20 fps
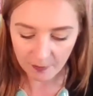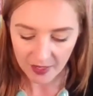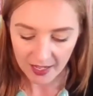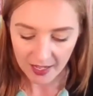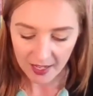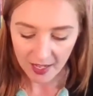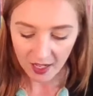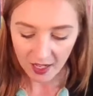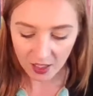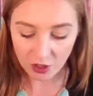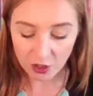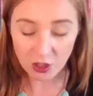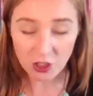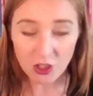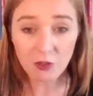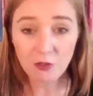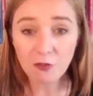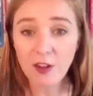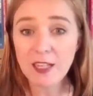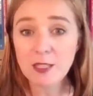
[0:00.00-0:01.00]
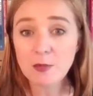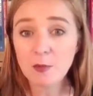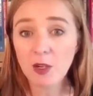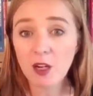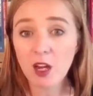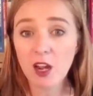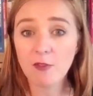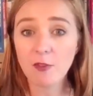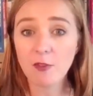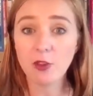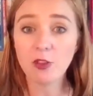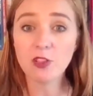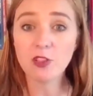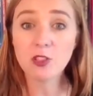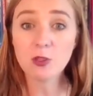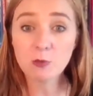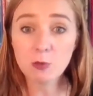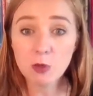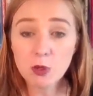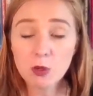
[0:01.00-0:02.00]
And you could do a Facebook Live on the
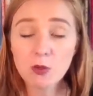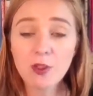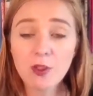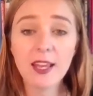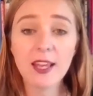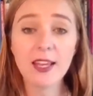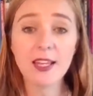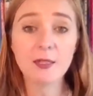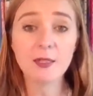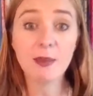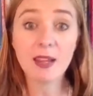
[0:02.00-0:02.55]
smoothies,